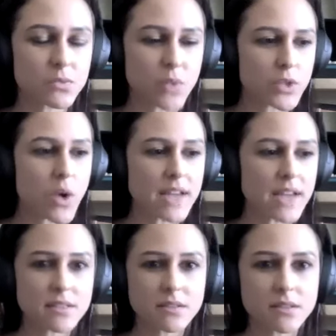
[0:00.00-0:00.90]
do I
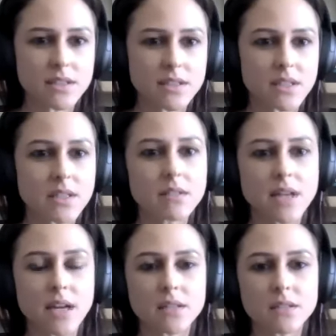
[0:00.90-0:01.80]
still need to heal
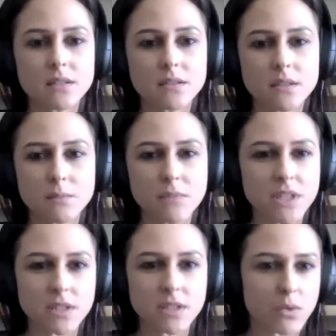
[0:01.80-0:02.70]
that in
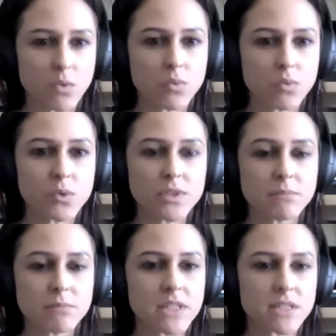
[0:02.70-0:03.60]
me? Like, what wound
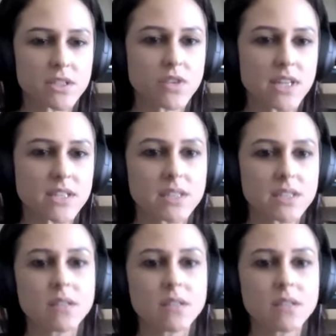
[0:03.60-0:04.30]
in me is attracting